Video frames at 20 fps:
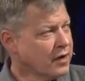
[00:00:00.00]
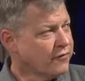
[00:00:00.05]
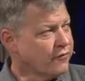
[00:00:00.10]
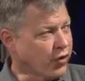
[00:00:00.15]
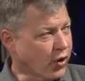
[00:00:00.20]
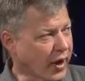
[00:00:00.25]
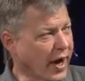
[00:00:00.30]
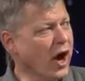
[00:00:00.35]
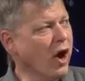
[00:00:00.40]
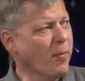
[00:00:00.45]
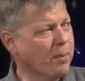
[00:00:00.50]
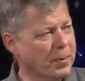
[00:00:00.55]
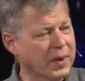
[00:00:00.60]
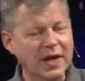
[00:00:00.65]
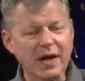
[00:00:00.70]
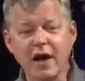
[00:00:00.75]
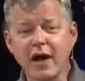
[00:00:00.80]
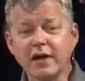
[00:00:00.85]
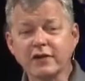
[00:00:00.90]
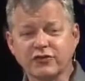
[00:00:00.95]
for
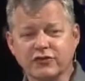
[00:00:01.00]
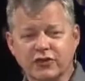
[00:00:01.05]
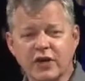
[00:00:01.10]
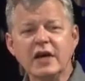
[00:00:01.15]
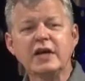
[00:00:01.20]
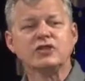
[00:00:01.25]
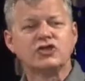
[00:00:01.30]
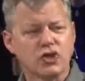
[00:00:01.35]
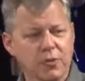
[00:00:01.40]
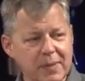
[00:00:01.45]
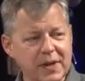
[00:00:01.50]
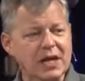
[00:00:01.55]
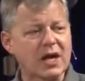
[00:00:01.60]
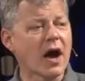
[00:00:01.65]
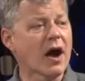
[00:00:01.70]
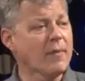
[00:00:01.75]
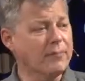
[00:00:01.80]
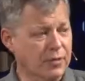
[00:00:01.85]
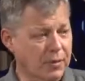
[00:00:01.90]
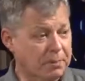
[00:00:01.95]
helping us to
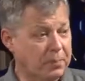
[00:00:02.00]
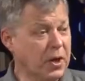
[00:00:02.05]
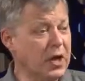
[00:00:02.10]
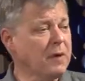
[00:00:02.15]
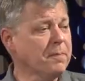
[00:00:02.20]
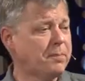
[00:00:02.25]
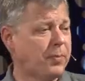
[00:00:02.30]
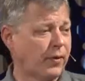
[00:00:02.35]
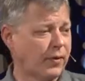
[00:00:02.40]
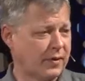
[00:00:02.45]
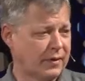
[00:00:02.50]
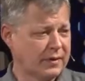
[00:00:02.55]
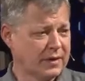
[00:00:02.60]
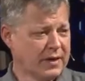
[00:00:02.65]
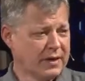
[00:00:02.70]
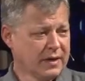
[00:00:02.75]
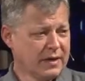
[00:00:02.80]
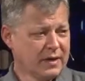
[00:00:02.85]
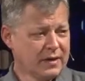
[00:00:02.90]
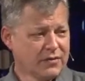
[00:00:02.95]
become the people
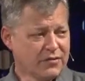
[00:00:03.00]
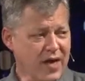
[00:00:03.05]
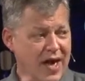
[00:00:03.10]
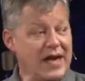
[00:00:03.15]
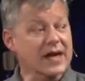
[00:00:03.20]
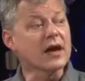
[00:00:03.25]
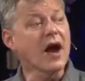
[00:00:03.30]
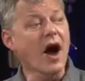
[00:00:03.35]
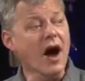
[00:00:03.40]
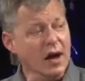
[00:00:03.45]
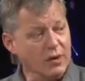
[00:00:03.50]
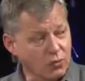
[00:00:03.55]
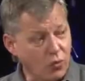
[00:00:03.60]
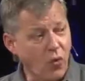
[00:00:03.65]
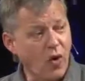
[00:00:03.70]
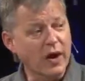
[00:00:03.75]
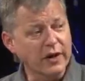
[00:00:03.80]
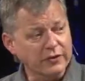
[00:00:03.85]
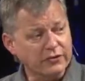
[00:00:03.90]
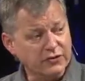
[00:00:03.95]
that God
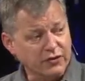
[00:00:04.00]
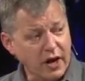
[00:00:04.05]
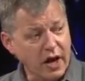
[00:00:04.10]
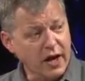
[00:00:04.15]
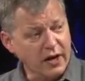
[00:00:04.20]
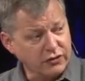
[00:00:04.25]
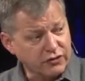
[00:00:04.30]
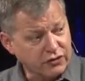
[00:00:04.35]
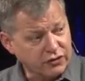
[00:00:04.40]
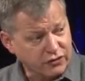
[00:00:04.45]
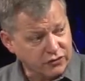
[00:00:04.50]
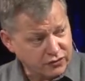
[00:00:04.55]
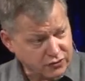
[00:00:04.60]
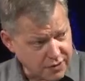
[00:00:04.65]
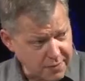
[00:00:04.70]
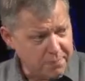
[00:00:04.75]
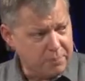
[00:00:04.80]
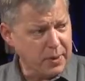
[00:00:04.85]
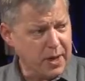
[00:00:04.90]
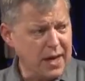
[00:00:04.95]
wants us
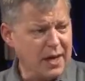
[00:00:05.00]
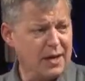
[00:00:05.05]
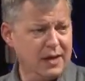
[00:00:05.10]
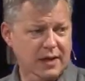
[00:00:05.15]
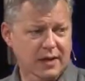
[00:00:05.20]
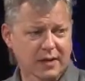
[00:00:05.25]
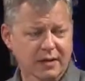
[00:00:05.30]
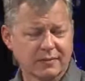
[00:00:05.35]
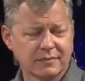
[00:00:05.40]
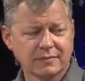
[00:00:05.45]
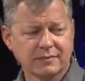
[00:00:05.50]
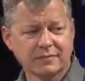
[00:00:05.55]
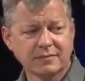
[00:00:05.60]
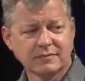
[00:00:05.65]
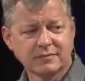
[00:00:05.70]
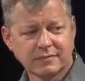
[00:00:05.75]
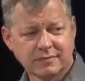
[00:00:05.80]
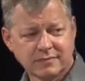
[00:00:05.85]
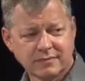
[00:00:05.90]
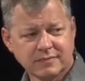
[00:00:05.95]
to be.
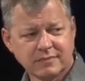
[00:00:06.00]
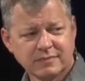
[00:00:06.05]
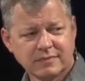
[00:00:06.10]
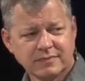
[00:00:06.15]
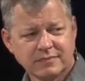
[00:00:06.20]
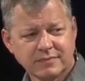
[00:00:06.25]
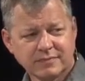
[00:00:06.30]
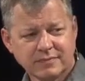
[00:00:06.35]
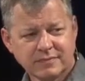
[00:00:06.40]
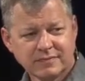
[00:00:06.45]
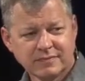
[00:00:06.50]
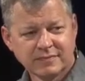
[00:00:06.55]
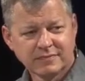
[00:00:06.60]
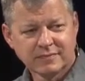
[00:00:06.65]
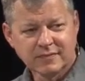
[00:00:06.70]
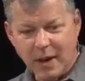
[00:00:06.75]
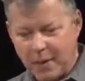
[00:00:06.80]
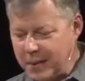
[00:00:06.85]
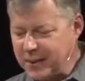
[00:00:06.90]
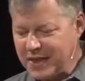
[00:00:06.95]

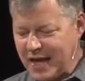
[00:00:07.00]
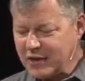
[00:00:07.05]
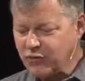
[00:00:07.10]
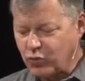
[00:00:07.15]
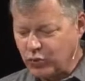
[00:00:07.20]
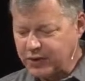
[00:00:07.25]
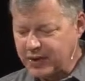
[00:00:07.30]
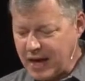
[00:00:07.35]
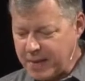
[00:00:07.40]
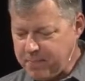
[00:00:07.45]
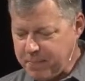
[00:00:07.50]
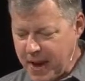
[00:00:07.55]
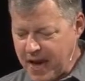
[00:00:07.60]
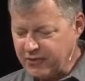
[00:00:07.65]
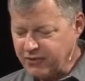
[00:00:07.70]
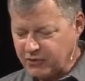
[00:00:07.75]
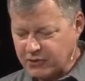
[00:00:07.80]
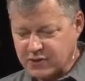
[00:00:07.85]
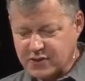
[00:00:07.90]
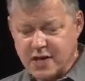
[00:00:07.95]
I mean, that's what that
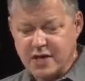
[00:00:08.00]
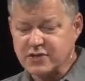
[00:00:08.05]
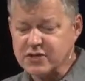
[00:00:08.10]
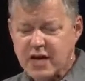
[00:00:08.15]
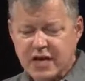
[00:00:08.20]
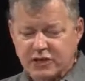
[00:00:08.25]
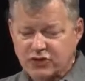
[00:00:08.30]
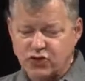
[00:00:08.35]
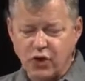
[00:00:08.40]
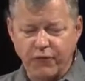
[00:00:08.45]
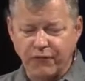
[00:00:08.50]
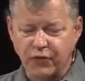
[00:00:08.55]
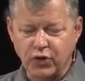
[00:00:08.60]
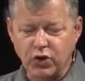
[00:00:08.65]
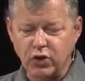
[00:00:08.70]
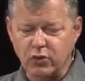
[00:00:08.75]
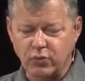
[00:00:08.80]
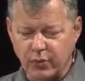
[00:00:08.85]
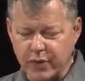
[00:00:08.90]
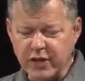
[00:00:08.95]
passage says. So for
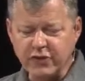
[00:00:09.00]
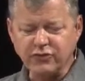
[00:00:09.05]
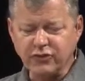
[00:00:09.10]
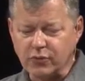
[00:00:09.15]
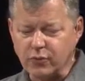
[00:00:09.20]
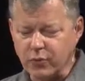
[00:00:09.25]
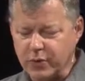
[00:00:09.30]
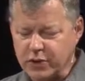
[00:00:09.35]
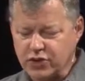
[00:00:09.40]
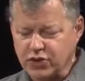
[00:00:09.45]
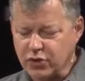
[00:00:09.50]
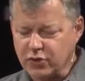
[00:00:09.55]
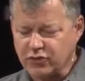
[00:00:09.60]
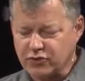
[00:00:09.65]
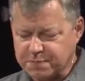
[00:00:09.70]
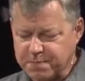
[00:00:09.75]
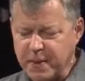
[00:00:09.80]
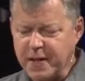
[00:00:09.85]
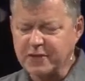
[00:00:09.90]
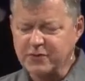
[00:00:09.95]
good reason, we should
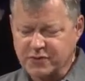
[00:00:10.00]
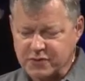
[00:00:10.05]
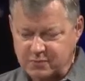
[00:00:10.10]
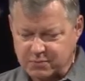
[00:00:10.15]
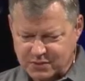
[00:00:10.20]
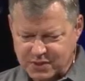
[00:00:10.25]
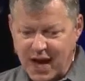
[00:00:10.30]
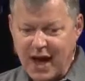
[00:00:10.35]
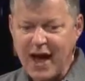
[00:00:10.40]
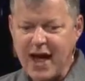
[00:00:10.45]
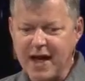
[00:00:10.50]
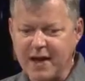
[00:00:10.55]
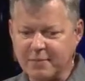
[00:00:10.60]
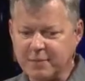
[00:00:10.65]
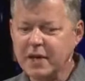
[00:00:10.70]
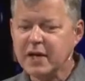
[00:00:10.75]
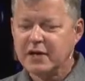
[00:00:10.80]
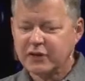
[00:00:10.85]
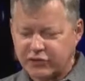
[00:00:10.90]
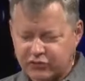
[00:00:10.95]
spend some time,
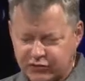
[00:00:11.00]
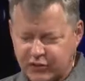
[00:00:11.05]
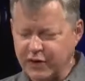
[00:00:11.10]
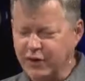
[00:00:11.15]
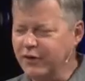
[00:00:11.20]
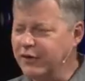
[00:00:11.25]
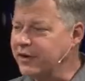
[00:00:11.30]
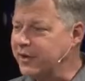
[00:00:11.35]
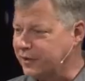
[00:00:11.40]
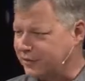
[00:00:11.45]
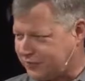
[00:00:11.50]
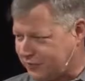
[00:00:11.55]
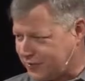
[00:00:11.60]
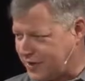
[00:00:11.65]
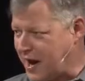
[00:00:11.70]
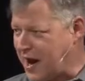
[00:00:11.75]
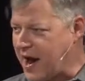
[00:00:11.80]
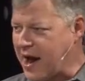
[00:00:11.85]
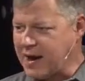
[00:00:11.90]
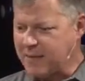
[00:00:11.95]
serious
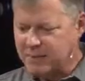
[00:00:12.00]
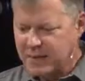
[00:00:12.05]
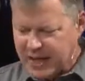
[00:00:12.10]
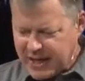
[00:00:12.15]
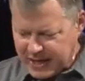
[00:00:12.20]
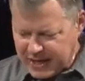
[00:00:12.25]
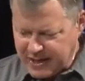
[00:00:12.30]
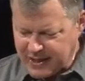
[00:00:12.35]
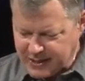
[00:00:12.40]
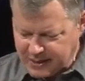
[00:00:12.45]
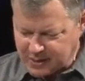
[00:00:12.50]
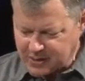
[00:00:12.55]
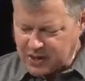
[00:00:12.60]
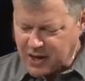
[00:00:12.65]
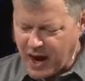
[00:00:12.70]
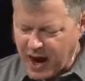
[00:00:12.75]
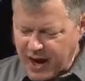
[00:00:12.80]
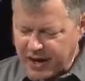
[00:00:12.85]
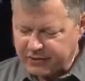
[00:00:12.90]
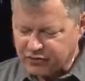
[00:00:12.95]
time, in
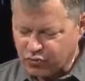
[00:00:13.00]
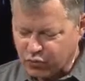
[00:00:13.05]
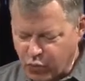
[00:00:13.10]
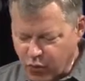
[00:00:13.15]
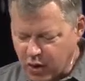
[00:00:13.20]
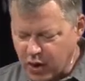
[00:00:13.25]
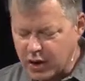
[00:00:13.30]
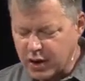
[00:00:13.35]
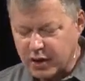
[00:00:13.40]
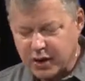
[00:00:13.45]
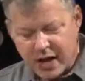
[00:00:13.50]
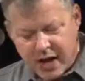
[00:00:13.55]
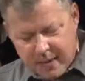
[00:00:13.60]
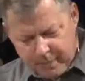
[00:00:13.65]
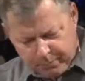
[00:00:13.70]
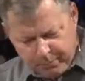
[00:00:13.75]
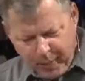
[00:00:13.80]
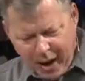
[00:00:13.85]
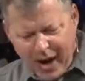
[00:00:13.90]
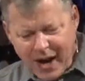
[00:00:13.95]
God's Word.
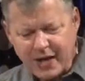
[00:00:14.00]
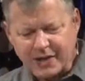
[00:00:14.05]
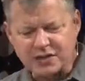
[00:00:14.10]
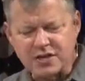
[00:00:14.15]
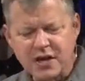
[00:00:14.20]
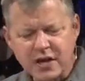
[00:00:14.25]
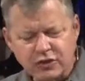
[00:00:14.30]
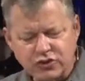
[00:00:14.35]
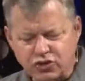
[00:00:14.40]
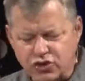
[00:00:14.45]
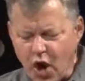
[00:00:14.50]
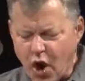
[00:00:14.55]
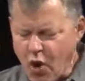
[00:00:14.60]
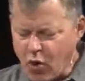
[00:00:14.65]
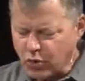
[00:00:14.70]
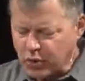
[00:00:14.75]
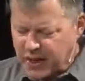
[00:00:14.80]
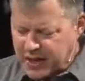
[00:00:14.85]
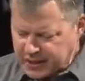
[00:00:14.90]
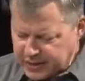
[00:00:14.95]
But
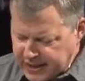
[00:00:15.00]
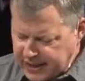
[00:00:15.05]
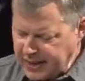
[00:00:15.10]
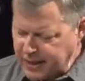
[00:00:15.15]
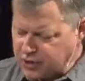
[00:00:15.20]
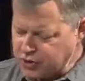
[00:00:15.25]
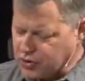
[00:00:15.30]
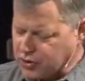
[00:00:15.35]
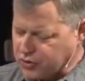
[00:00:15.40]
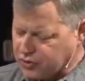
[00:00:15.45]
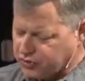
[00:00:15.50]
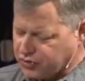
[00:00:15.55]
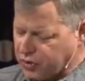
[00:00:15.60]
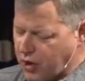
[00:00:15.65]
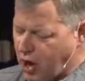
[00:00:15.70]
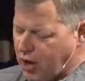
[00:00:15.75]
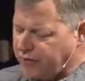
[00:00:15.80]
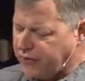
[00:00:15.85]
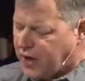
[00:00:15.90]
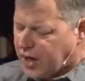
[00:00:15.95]
don't kid
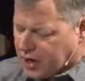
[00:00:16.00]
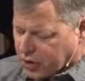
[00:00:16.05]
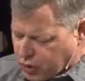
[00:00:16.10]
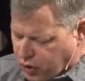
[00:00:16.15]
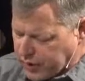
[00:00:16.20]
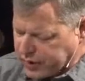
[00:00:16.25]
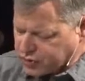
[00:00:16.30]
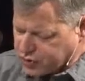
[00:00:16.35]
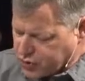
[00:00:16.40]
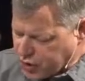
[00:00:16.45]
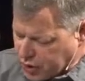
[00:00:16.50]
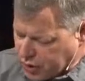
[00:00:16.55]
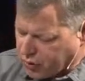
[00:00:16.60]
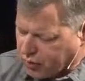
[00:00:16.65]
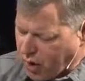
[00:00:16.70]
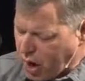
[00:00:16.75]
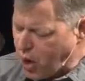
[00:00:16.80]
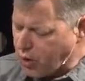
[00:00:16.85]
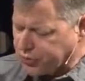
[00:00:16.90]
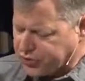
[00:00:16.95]
yourself. Christian
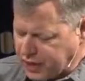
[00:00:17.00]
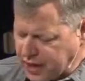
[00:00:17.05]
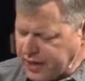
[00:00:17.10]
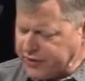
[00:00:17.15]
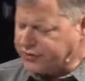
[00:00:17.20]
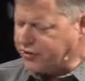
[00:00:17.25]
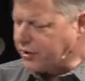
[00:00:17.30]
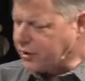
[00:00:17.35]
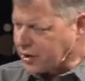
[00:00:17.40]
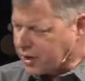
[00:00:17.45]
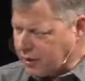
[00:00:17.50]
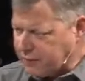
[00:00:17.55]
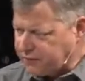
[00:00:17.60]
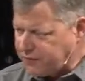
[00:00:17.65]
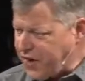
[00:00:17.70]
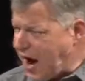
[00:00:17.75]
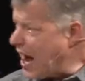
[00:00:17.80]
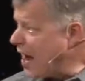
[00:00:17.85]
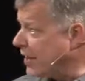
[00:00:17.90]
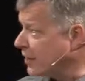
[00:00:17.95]
growth isn't
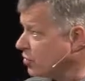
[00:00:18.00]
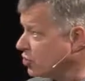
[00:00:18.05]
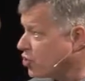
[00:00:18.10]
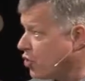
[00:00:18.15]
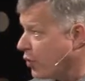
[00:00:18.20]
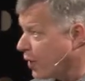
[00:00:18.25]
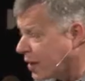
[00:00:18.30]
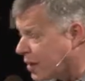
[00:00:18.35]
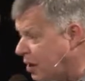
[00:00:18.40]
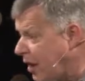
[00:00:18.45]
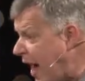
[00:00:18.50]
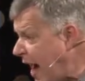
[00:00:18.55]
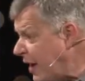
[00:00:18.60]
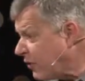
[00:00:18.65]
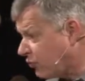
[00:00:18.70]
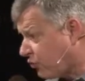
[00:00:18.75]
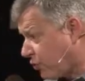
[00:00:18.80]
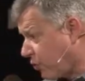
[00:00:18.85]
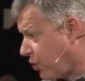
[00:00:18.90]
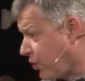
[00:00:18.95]
confined to a
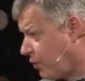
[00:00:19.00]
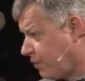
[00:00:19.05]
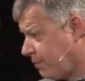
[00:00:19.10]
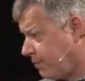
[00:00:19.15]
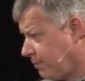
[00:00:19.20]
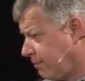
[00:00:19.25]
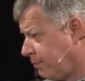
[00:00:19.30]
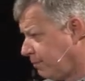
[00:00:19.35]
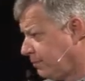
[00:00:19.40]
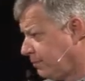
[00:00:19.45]
classroom.